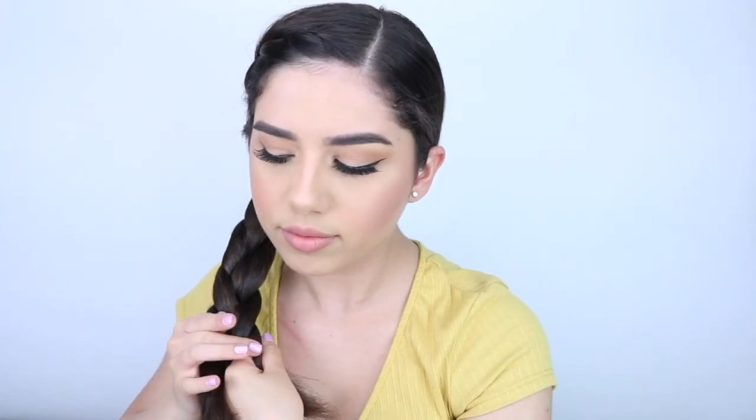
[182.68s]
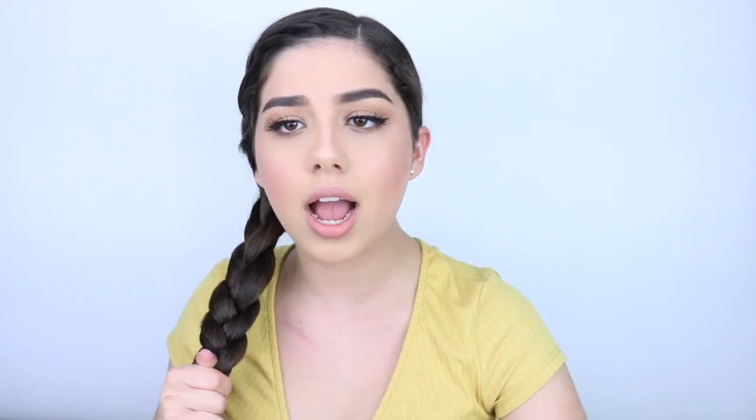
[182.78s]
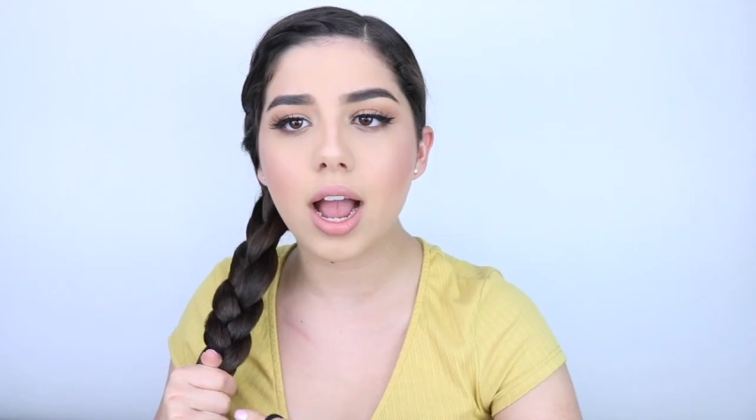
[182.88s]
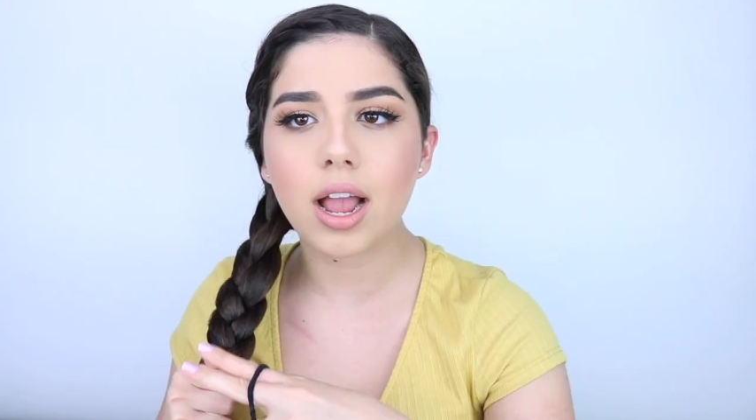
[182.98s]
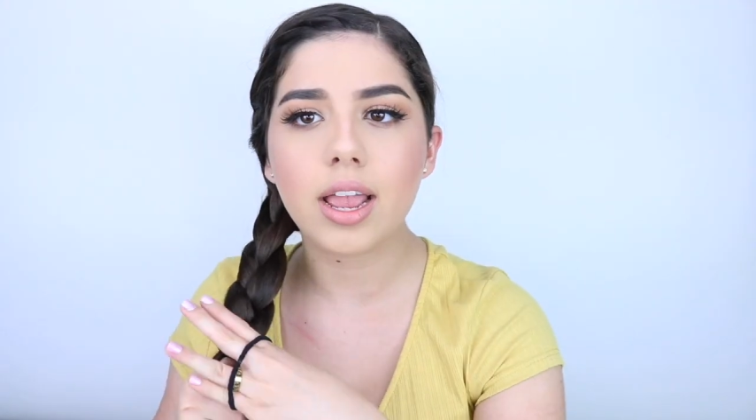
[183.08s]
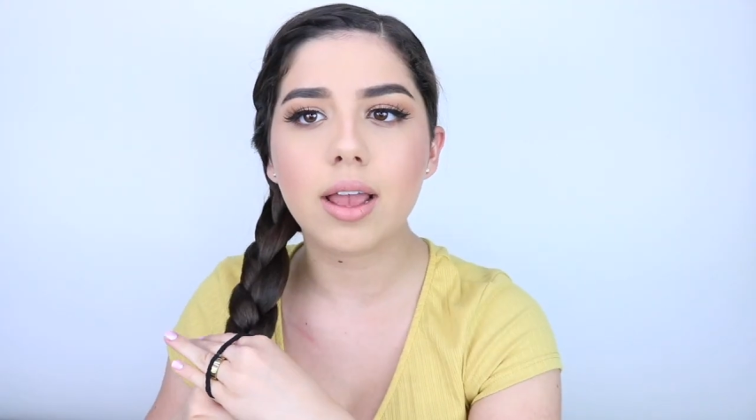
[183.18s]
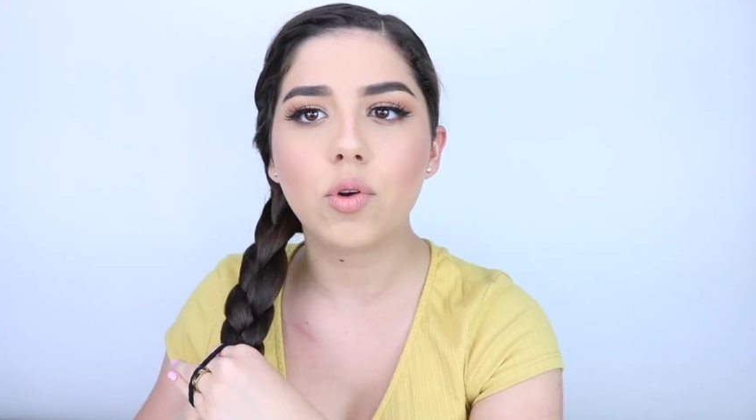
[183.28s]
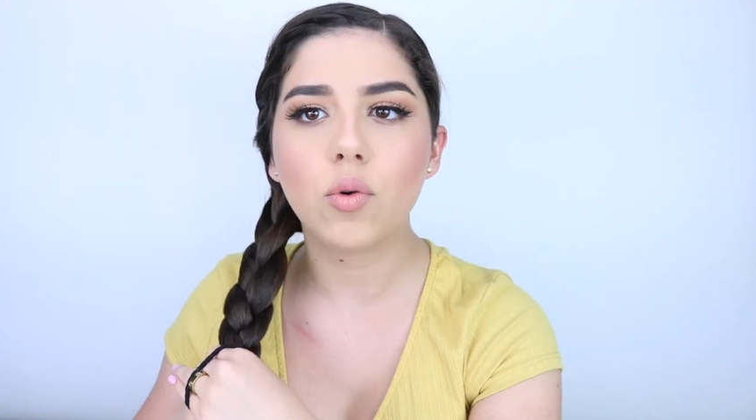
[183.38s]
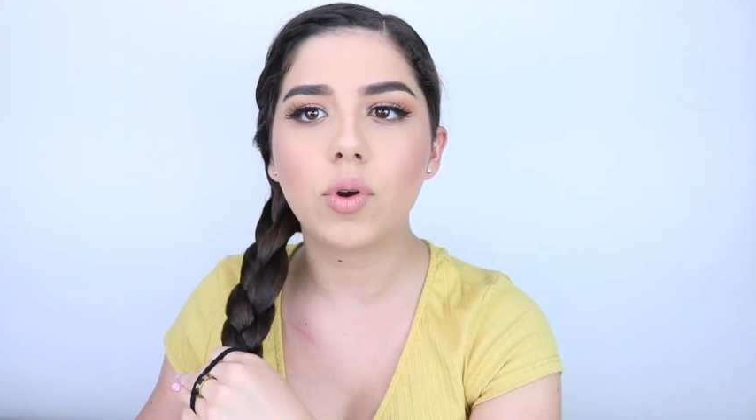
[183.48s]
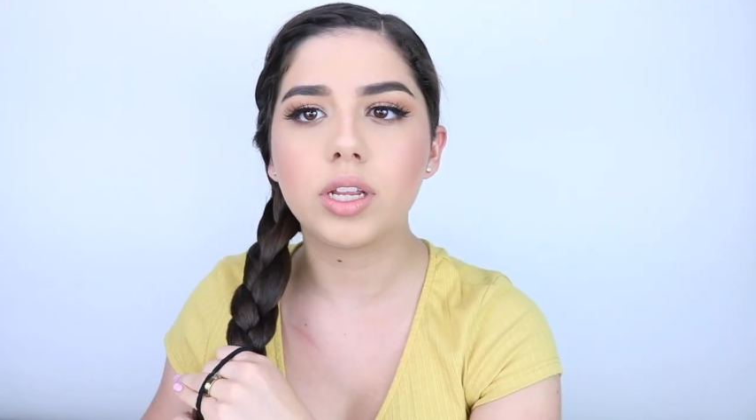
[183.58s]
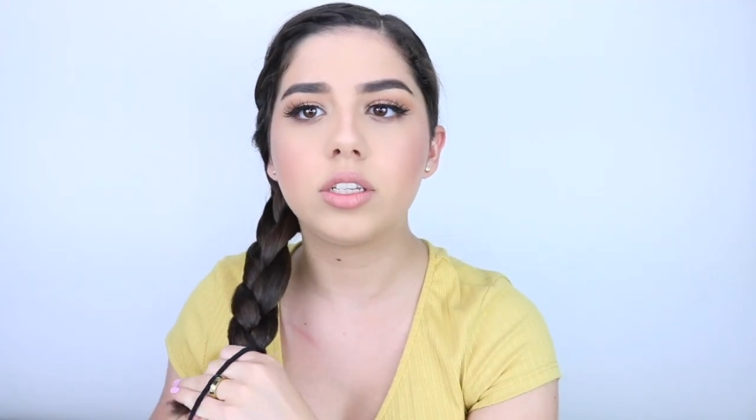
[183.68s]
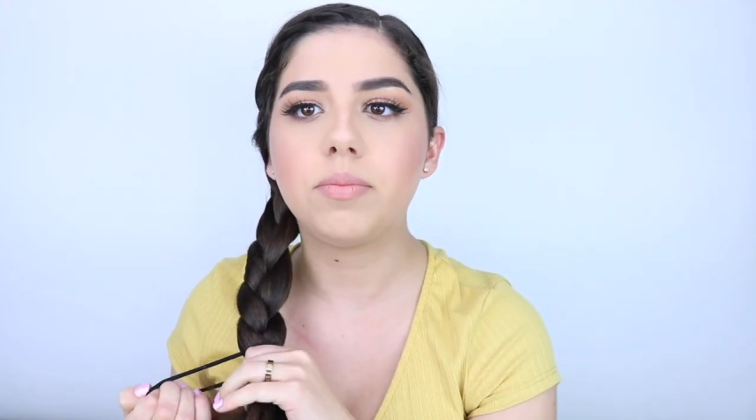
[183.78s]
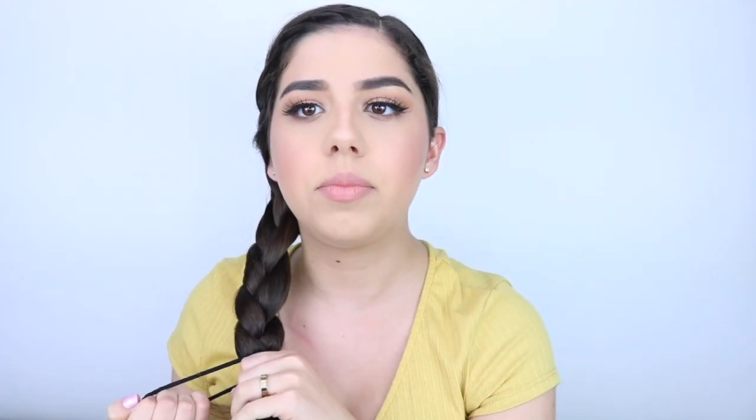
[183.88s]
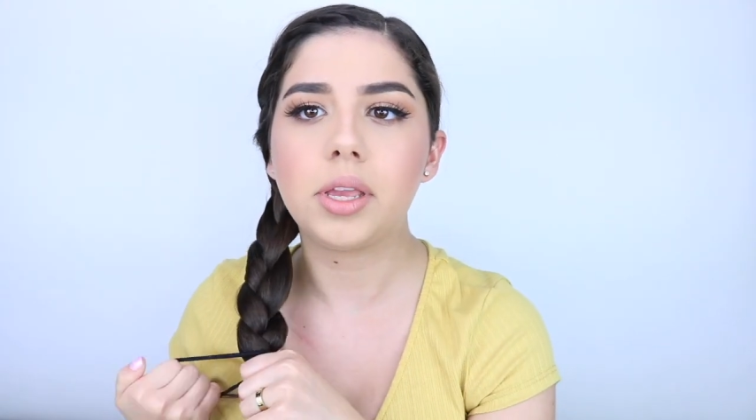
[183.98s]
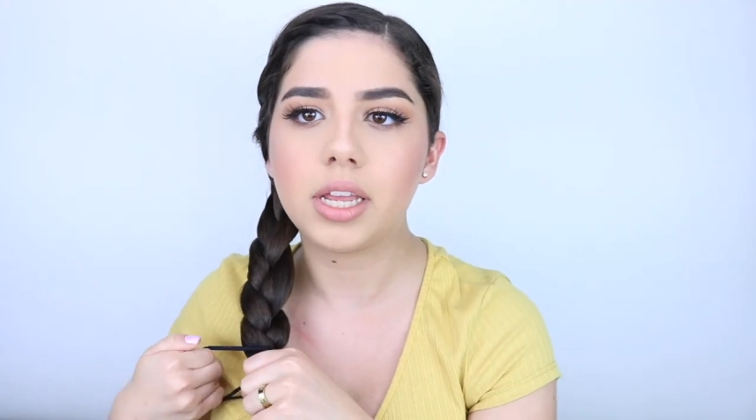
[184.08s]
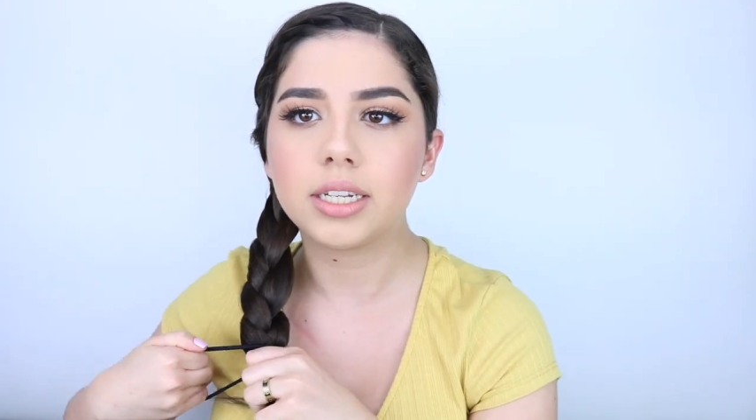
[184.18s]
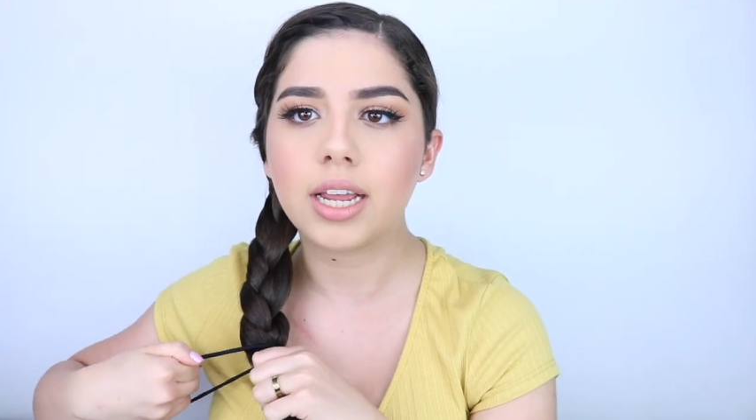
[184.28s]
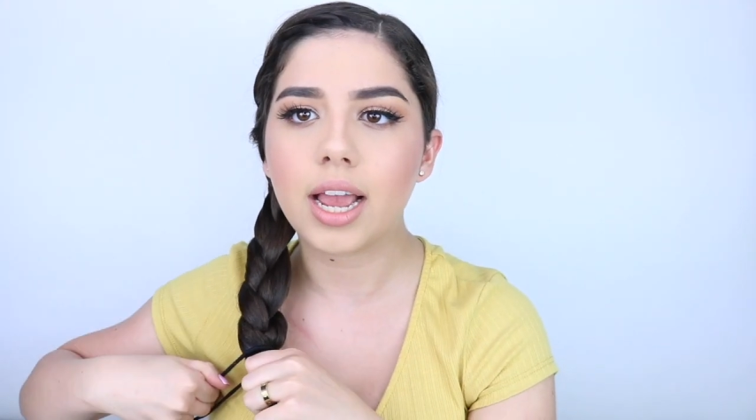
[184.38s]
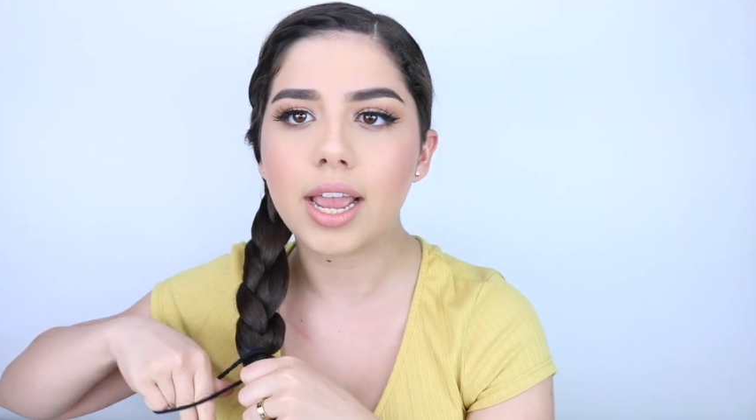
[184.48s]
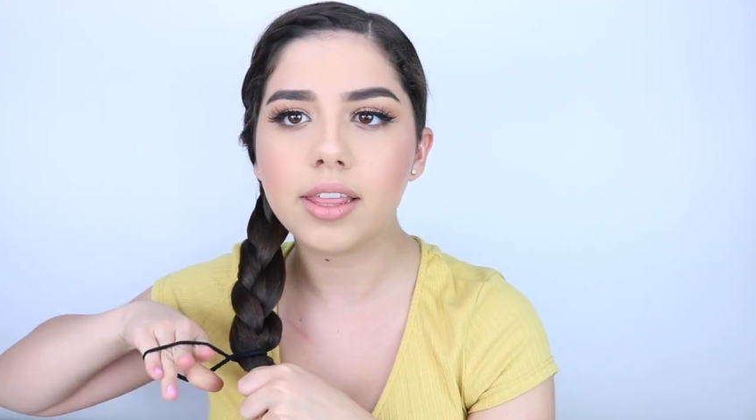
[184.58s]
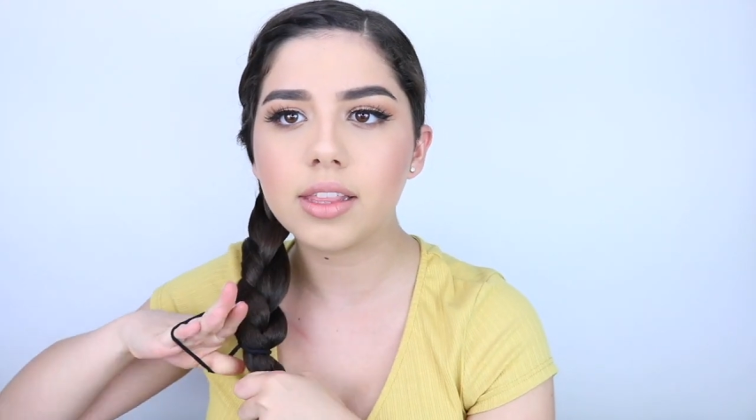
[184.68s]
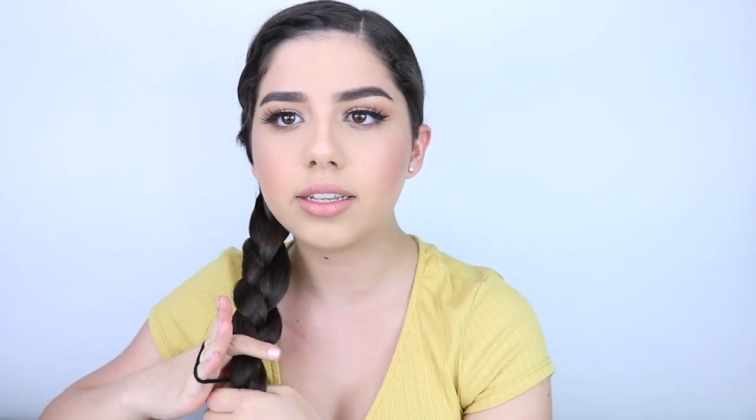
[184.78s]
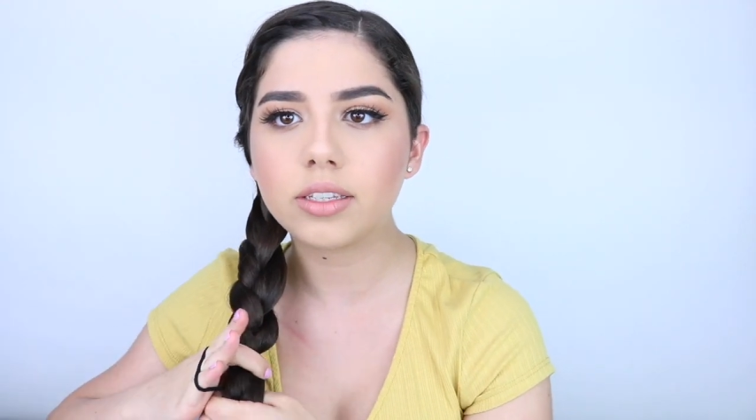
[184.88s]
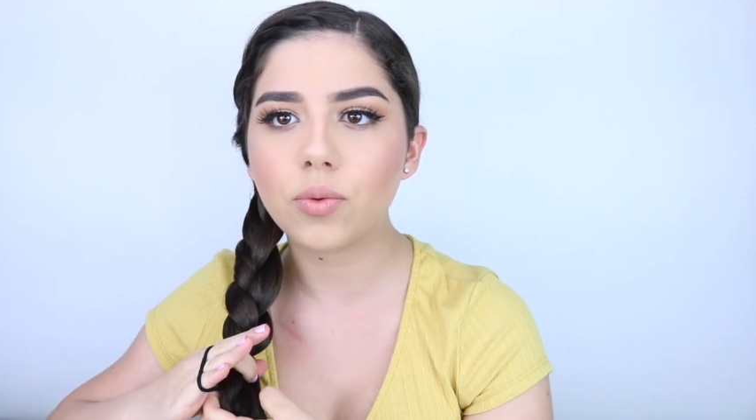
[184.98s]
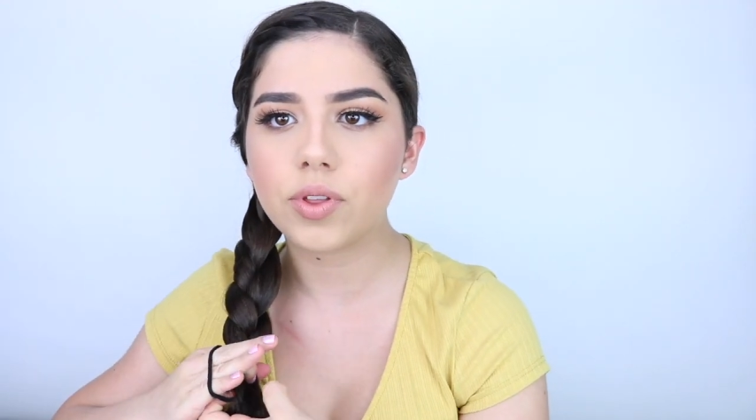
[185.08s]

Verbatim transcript: I am going to be tying this